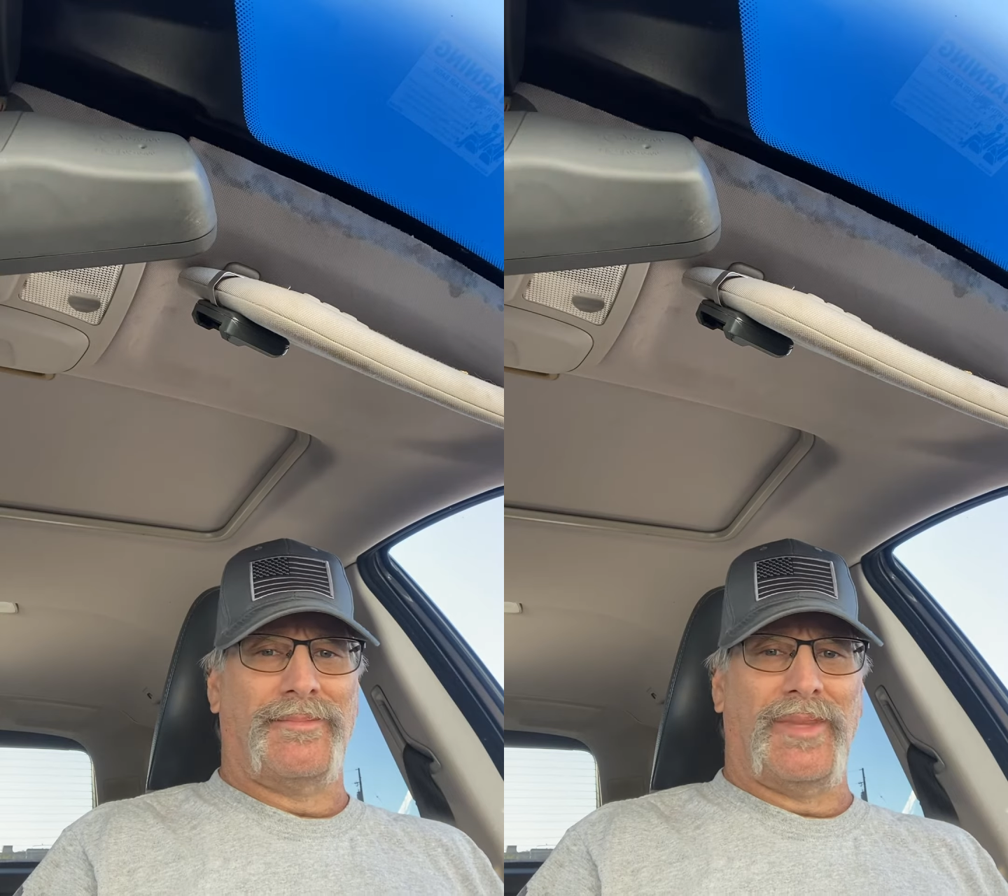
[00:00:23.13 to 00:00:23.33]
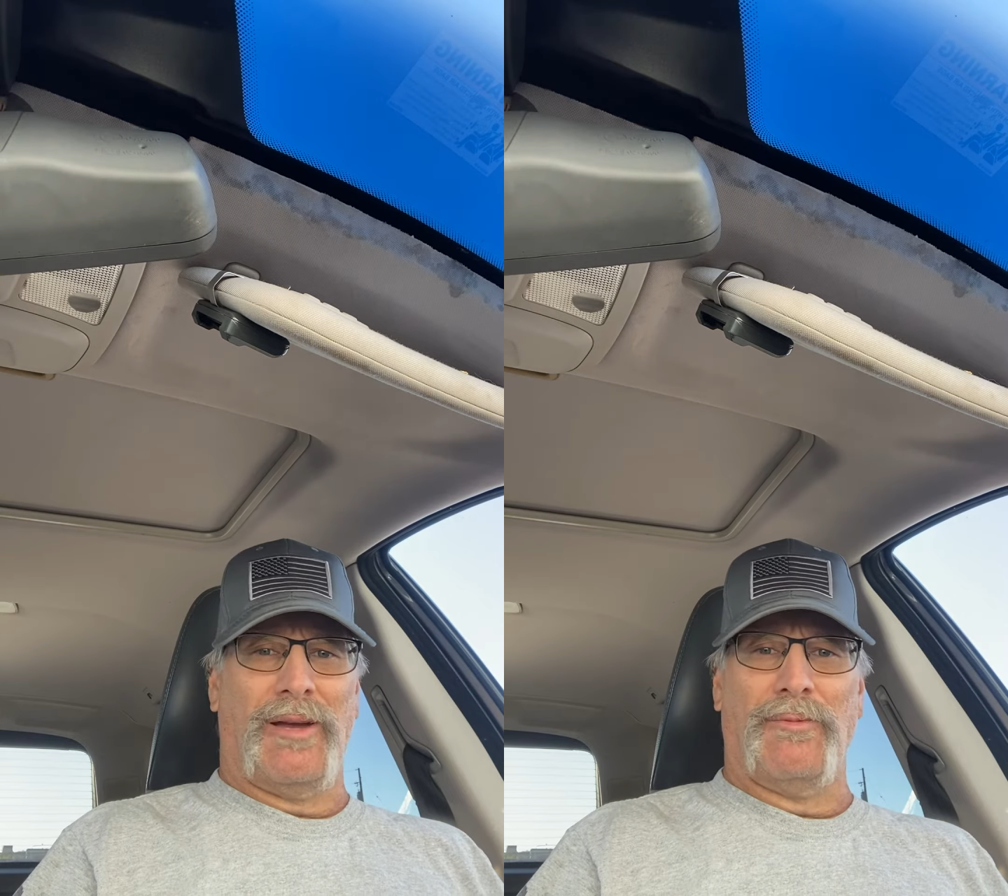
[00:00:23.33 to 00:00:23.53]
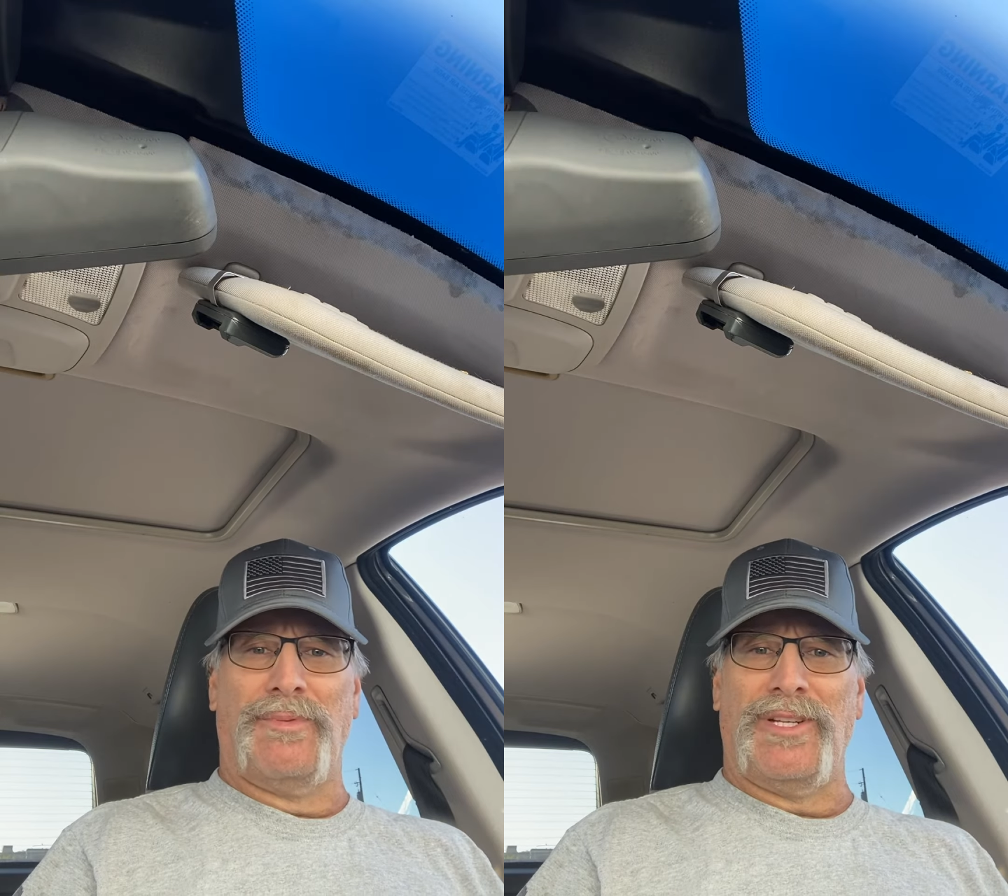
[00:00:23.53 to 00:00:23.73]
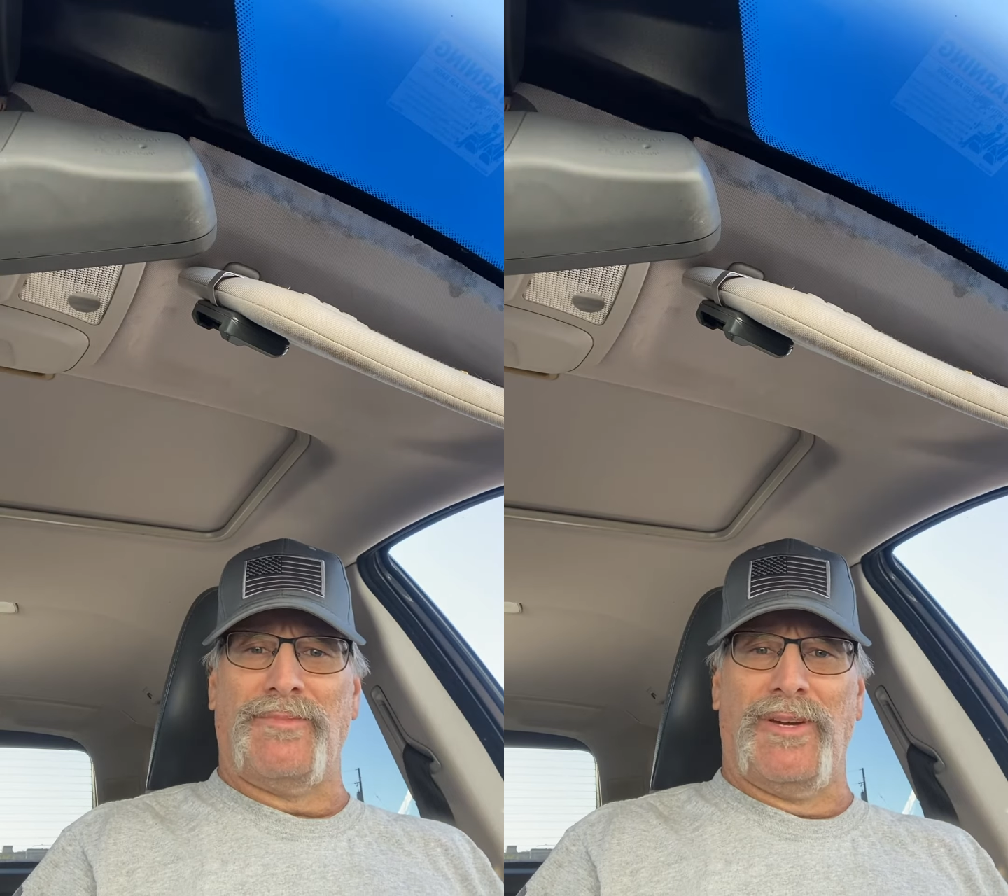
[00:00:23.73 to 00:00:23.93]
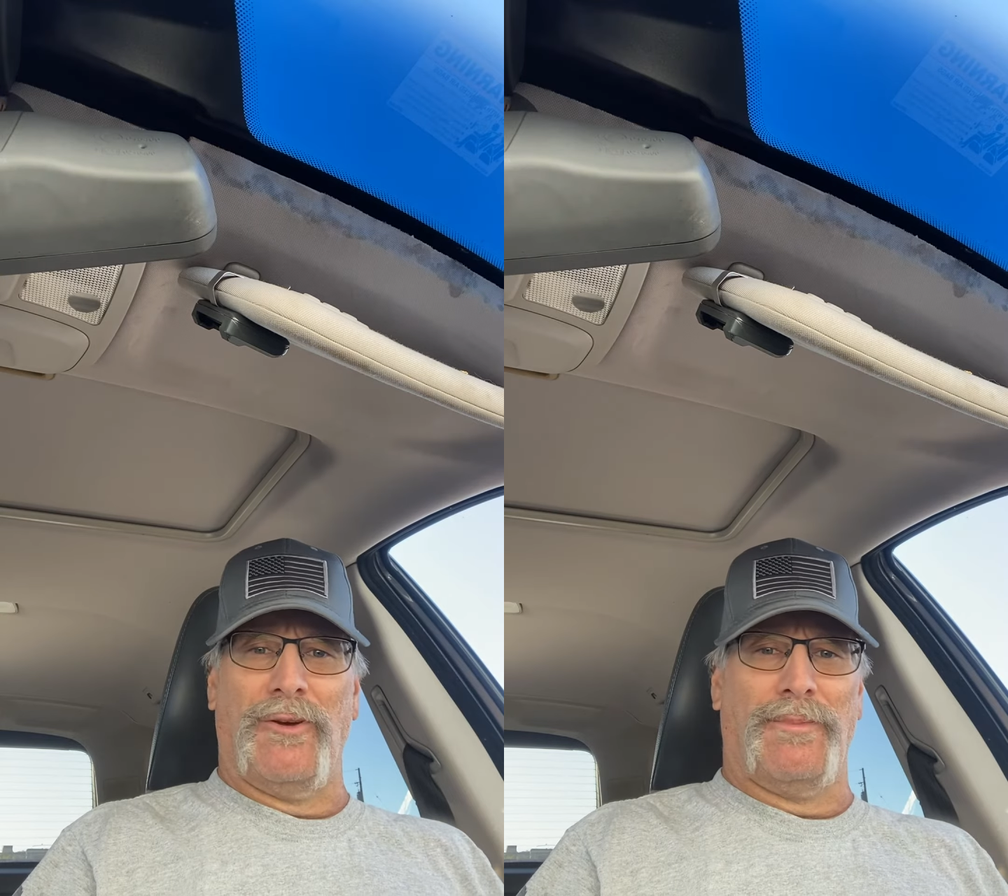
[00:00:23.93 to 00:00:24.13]
I will preach
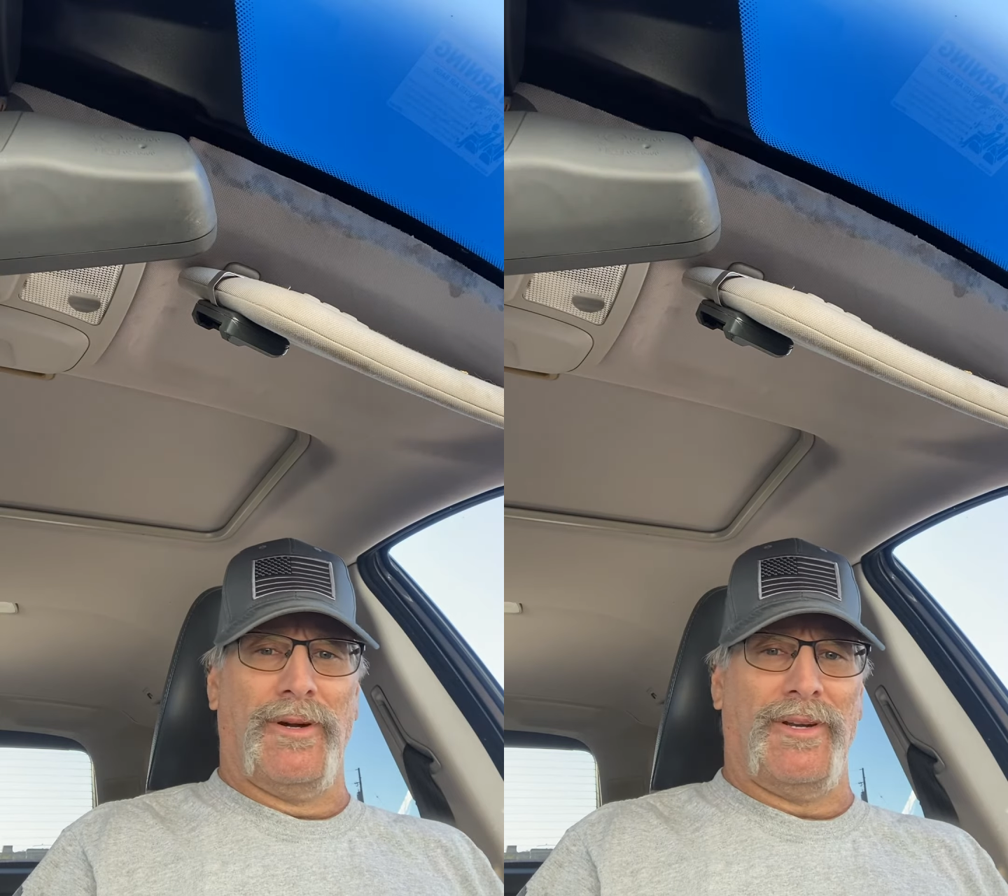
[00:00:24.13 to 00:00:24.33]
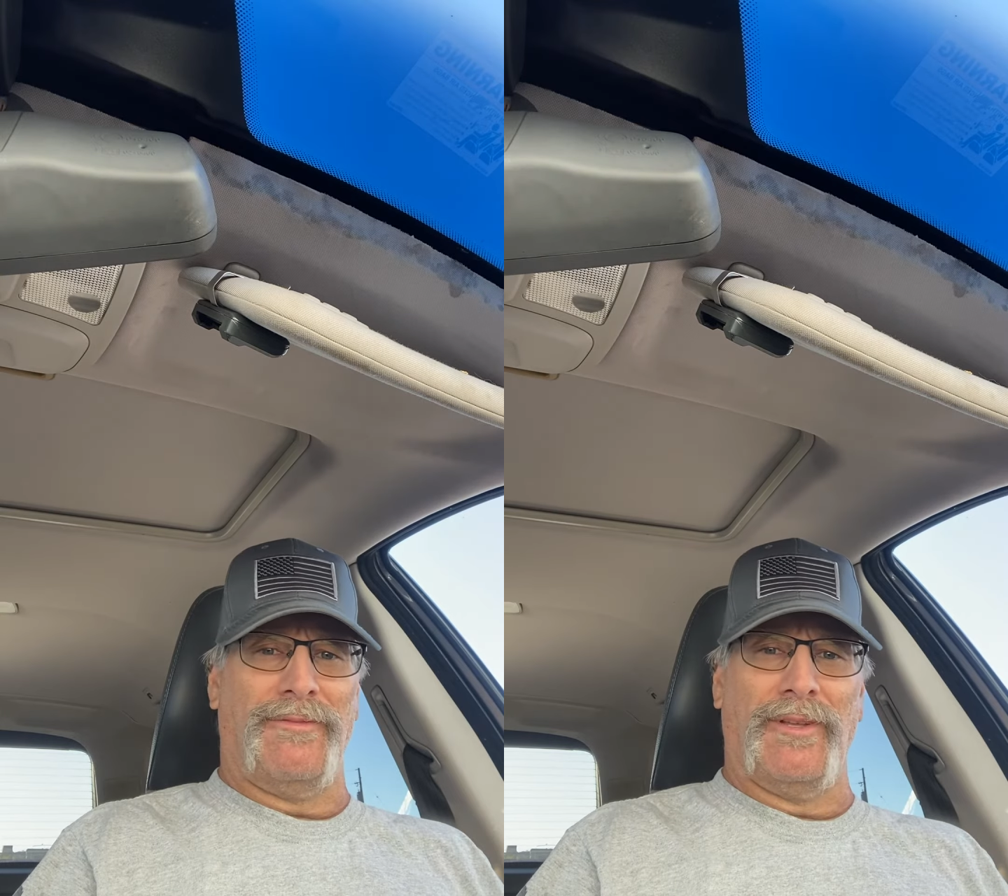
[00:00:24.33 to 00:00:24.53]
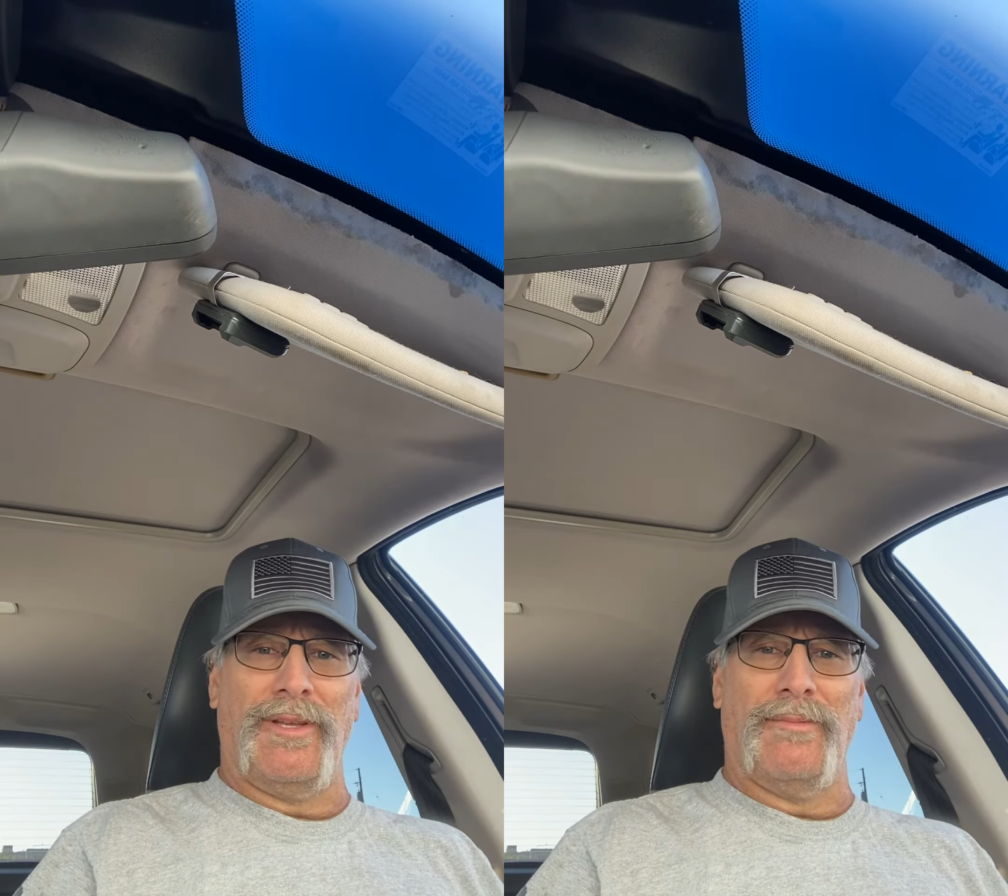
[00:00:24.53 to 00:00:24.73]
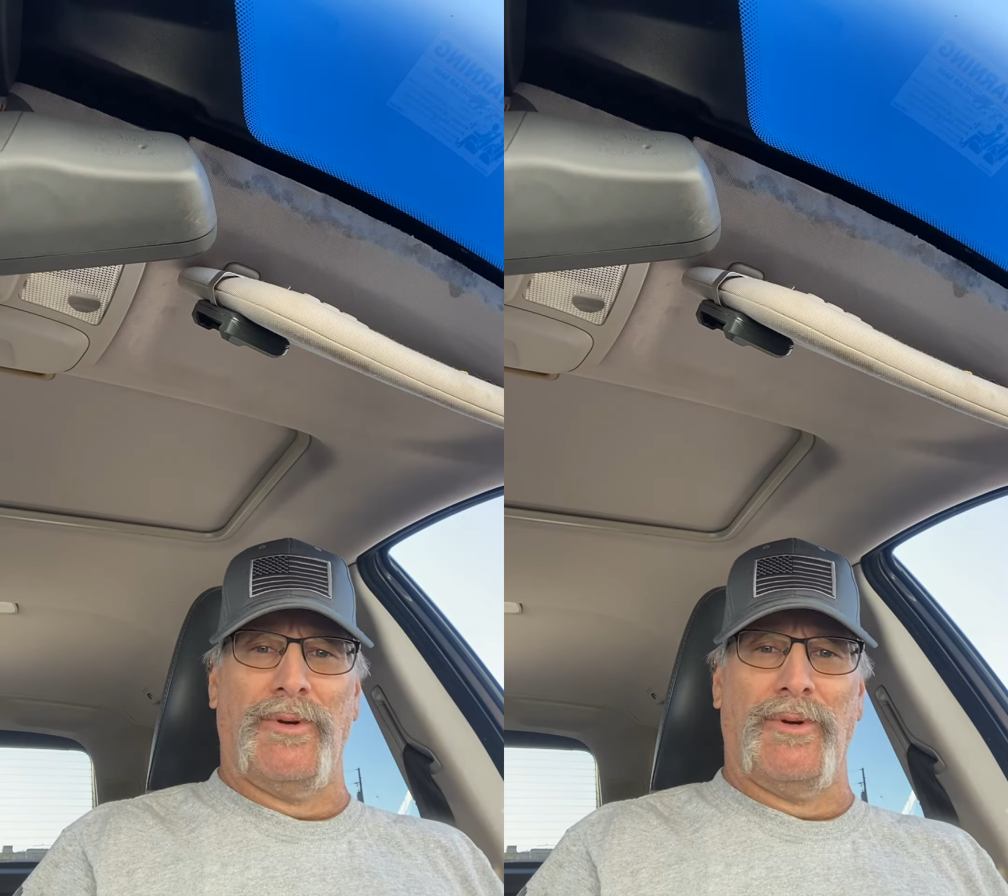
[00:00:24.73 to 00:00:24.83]
my no party affiliate